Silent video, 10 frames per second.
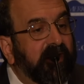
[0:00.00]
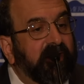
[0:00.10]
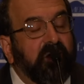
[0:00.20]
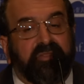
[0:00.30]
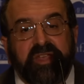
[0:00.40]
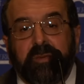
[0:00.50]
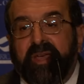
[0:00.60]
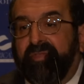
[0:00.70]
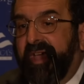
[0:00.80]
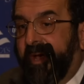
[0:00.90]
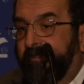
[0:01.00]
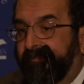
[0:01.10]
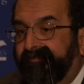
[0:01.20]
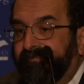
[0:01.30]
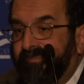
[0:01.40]
Now, think about that.
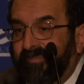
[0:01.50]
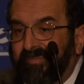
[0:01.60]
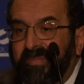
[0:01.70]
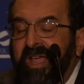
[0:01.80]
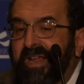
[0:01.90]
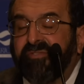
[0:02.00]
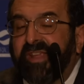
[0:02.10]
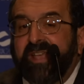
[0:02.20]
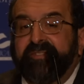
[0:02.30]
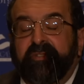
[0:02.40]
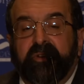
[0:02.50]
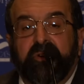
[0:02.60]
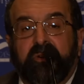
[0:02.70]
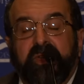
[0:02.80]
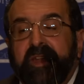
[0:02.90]
I actually asked the
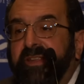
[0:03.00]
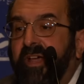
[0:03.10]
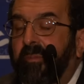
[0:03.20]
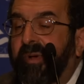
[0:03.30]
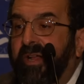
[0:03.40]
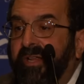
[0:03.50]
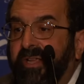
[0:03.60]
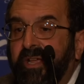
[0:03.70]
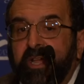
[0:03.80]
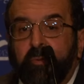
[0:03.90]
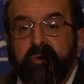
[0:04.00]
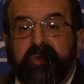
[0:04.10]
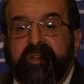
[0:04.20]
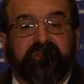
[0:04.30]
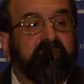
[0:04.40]
girl at Cal Poly, Well, who
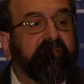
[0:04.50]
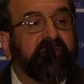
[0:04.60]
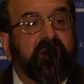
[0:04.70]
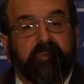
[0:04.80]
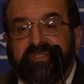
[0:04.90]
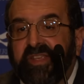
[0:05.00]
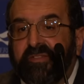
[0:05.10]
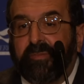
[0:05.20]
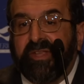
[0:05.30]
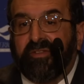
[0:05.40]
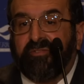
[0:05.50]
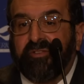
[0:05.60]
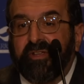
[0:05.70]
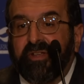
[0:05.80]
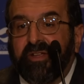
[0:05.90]
gets to decide what's hate
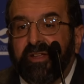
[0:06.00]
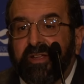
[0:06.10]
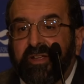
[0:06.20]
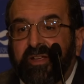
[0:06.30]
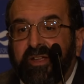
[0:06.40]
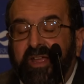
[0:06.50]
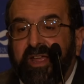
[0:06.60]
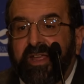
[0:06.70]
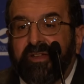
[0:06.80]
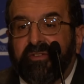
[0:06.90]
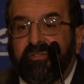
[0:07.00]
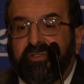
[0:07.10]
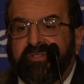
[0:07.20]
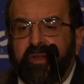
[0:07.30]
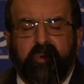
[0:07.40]
speech? And
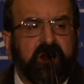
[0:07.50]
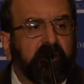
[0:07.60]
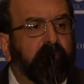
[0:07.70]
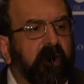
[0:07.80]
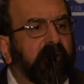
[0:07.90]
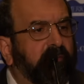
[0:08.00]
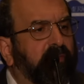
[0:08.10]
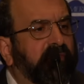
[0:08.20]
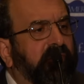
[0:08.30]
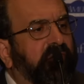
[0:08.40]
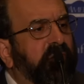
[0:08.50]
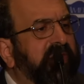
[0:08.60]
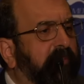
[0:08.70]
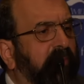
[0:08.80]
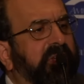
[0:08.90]
she said, Well, a, a
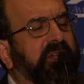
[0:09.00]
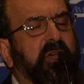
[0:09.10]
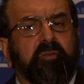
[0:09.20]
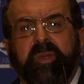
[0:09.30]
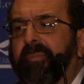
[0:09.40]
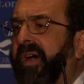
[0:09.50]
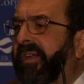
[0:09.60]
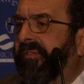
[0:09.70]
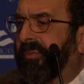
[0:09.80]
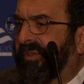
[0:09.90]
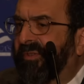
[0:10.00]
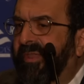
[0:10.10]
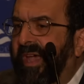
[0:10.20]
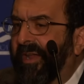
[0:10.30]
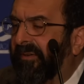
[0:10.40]
duly appointed government bodies would do
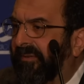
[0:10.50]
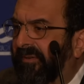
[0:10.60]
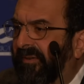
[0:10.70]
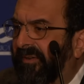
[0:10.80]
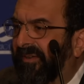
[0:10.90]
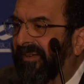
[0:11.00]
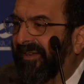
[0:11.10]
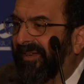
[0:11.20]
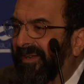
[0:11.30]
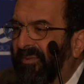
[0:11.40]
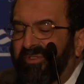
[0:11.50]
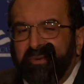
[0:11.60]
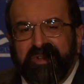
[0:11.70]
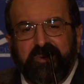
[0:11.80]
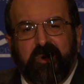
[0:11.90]
that. Well, do
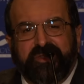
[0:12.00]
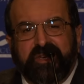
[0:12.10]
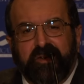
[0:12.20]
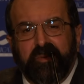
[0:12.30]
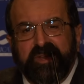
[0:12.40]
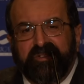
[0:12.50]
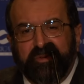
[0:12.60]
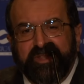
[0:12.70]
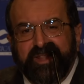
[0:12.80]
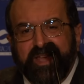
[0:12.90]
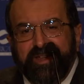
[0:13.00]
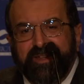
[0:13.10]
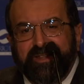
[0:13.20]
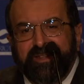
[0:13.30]
you really want the government doing that?